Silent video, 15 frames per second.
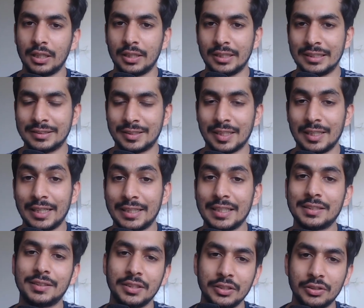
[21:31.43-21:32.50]
is the
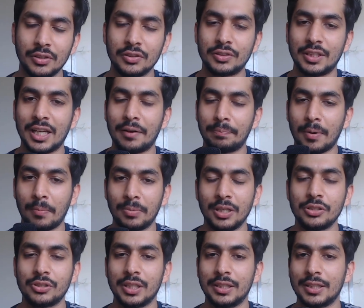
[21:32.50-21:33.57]
latest research they have
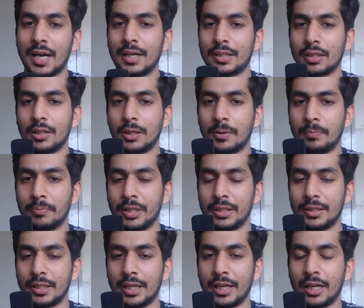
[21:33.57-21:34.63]
published in that
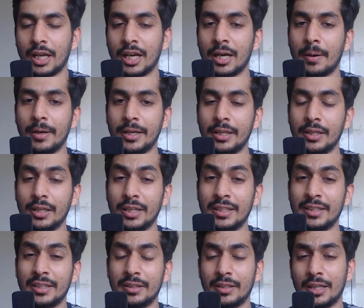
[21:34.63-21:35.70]

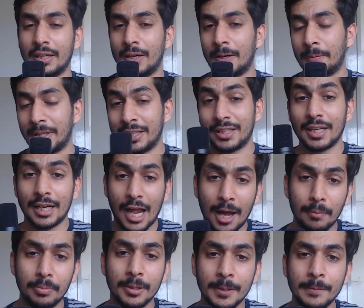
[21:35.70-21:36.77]
in their
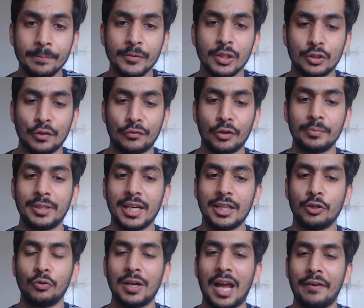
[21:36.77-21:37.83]
lab. So from there
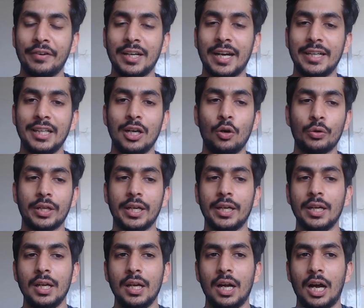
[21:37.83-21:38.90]
you will have an idea,
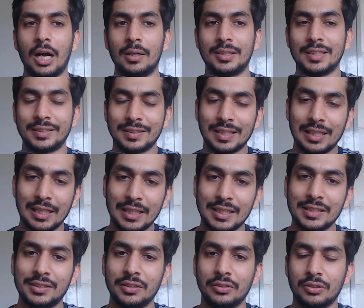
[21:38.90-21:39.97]
okay, this is the
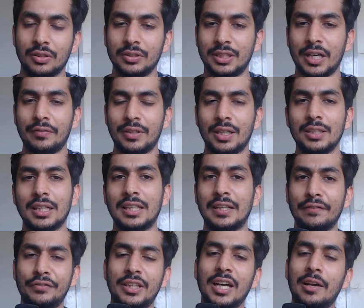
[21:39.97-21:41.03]
latest research they have done. And
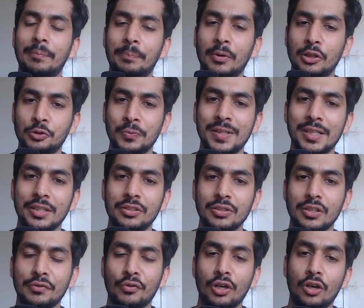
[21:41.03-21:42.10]
if they are pursuing
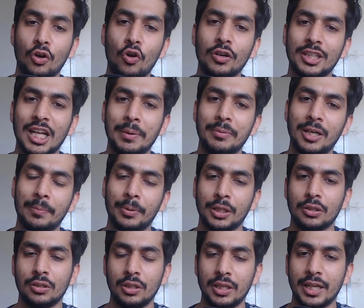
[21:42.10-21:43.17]
research for a long time in a
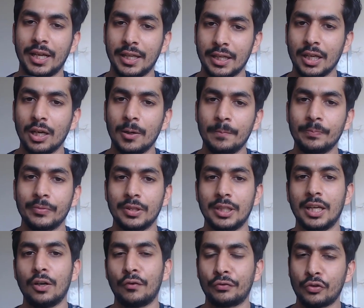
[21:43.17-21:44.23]
particular area,
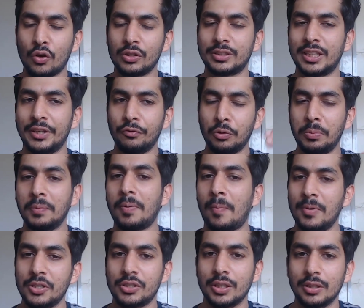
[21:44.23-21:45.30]
then of course they would be
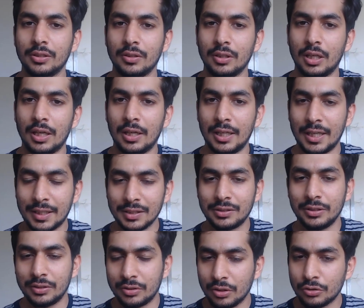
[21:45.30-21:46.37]
publishing
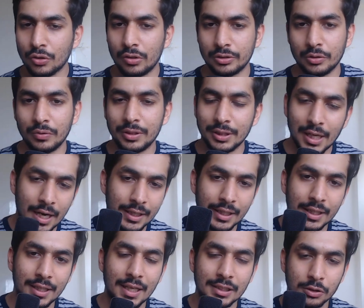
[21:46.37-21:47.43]
latest research also in that
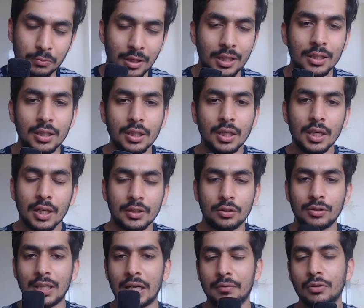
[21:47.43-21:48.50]
area as well.
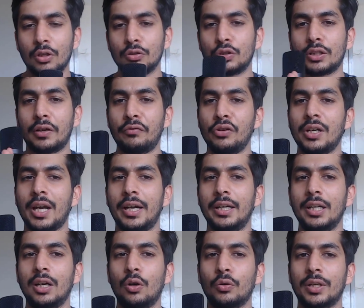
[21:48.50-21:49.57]
So that will also give you an
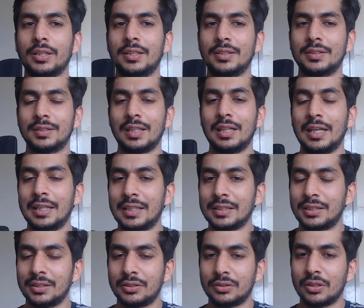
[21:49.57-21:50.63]
idea, okay, this is the
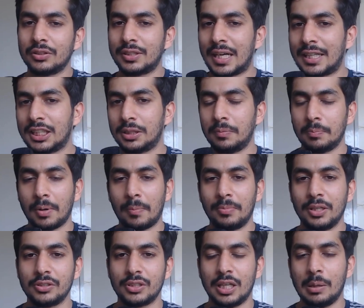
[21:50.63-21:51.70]
latest research that has been
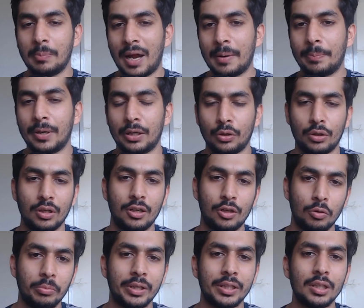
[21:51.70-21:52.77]
published in my particular
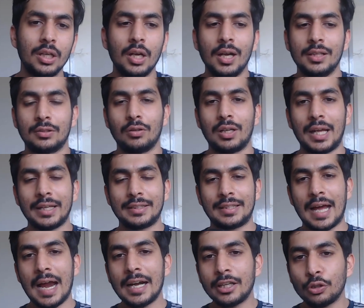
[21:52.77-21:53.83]
domain. So like
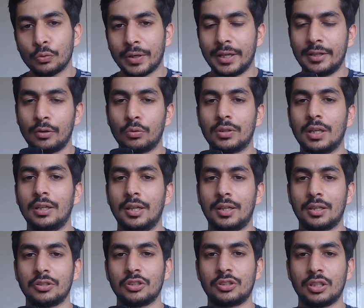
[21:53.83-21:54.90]
that, you can do the
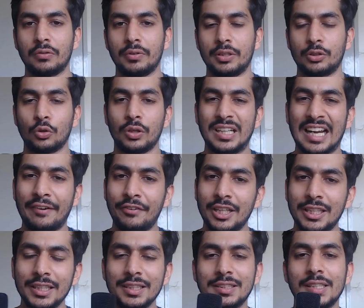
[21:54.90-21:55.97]
literature survey. So
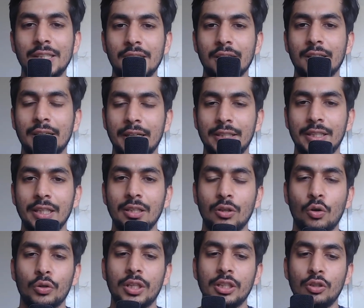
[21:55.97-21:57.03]
everything is interconnected.
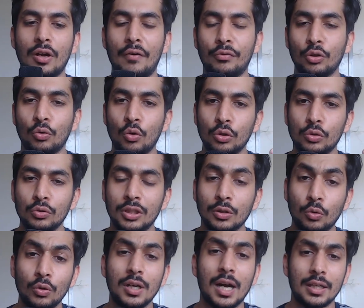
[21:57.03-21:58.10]
Okay, you have to go through the
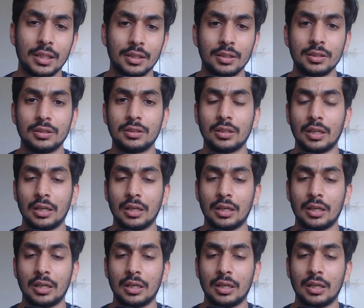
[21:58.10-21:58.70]
good articles